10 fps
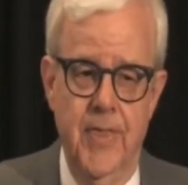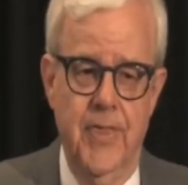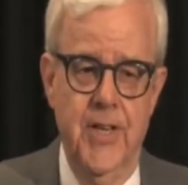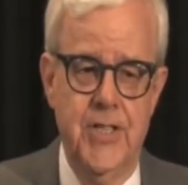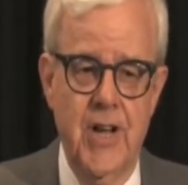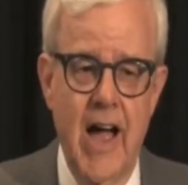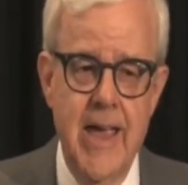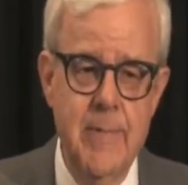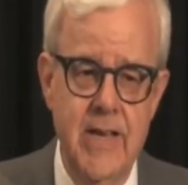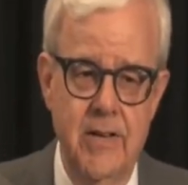The
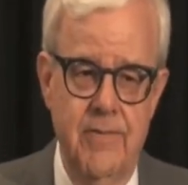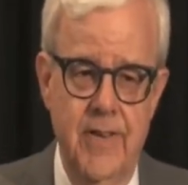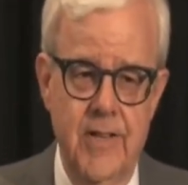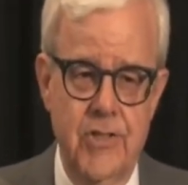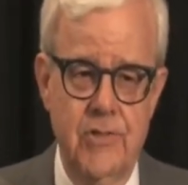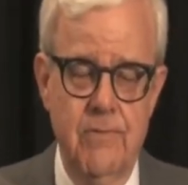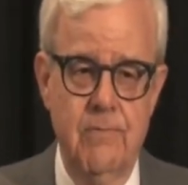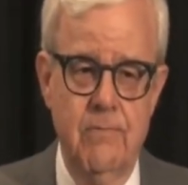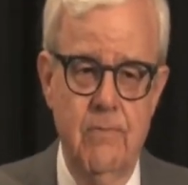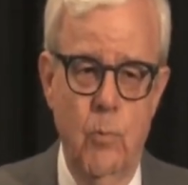timing of this
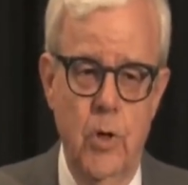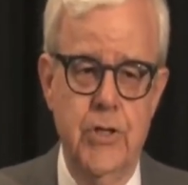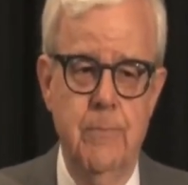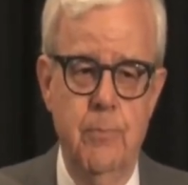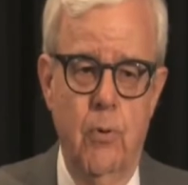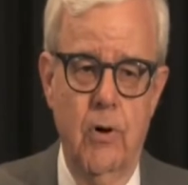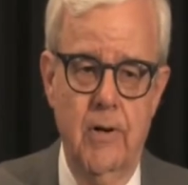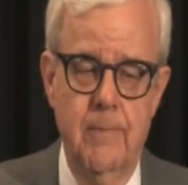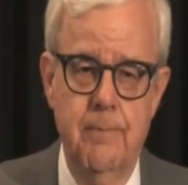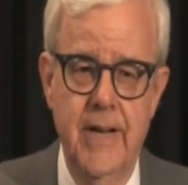was
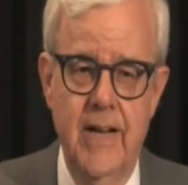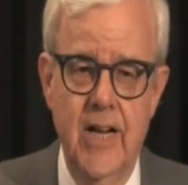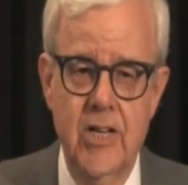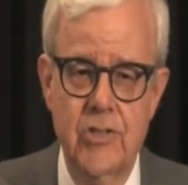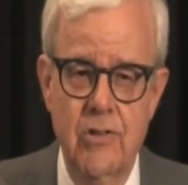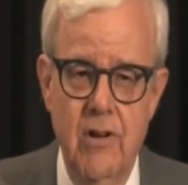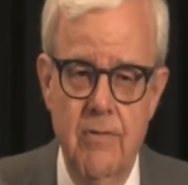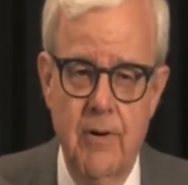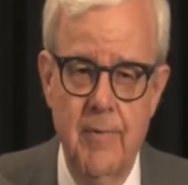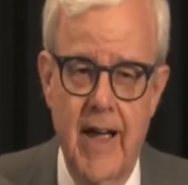important because
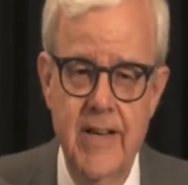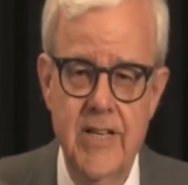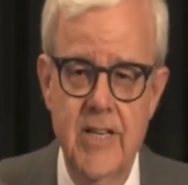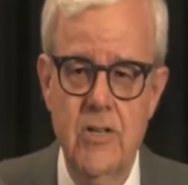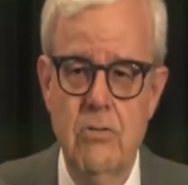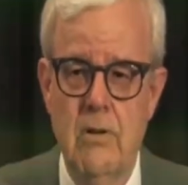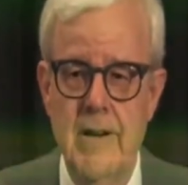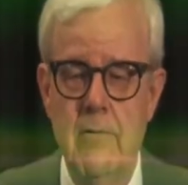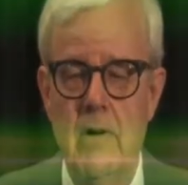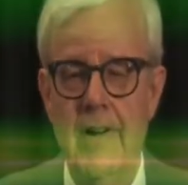from
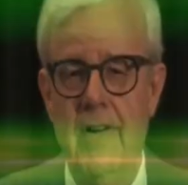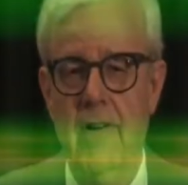1921